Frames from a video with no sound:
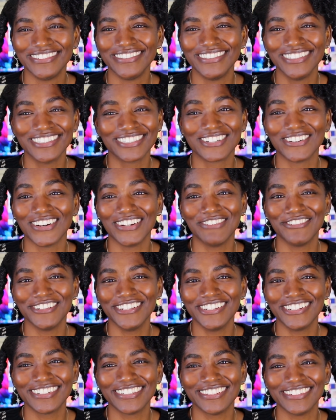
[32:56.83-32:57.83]
This is a great
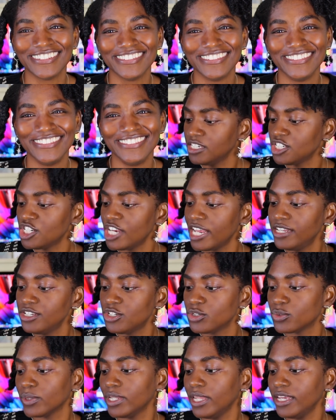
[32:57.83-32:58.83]
feeling.
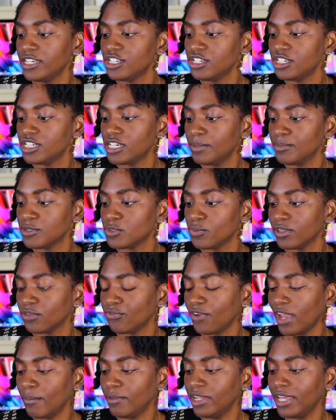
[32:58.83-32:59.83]
Changed relationships with
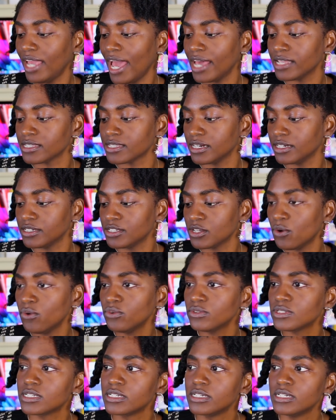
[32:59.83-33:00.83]
family as an
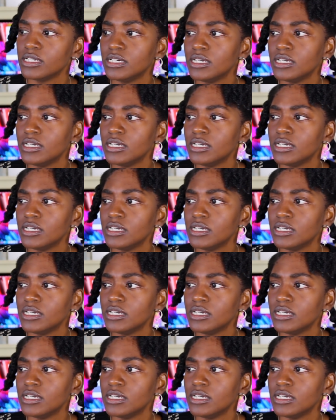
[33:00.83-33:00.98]
adult.